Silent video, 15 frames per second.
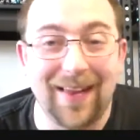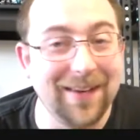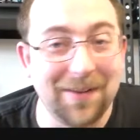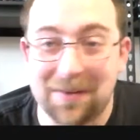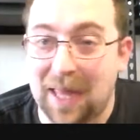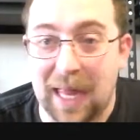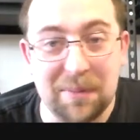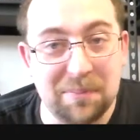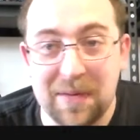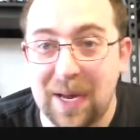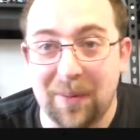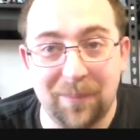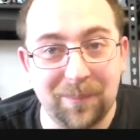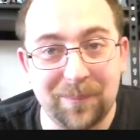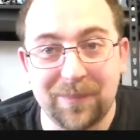I,
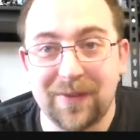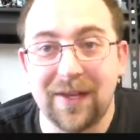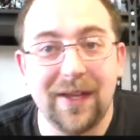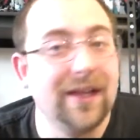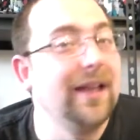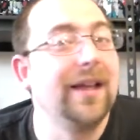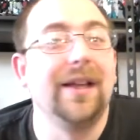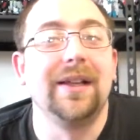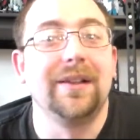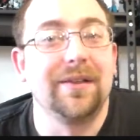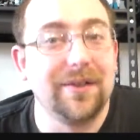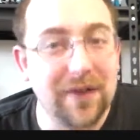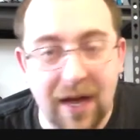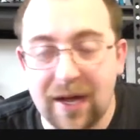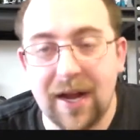no.
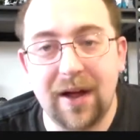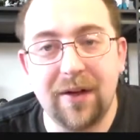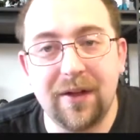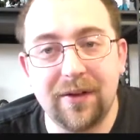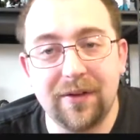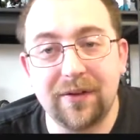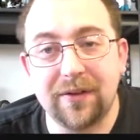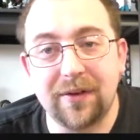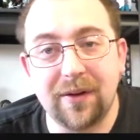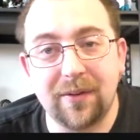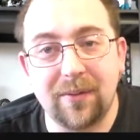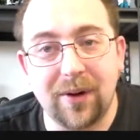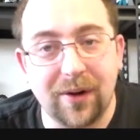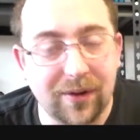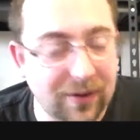It's not how this is
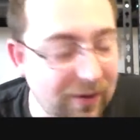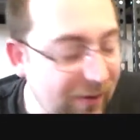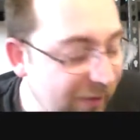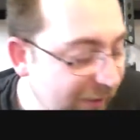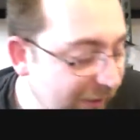going to work.